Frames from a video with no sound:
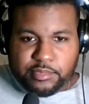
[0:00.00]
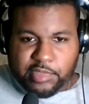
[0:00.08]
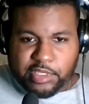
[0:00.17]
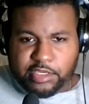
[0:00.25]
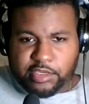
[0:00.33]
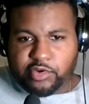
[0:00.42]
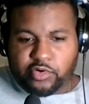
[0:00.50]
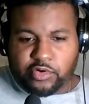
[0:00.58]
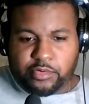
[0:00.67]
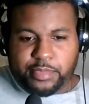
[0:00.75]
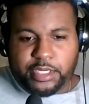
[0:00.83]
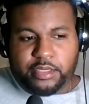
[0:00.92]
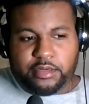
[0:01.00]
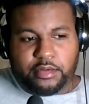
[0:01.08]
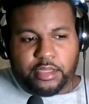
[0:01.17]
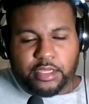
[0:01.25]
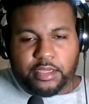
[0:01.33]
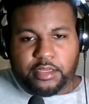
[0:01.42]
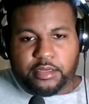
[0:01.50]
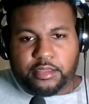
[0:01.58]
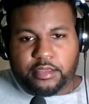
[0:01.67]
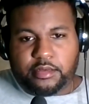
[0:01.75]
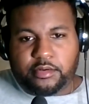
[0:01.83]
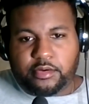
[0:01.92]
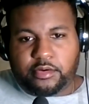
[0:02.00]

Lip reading: in Europe and in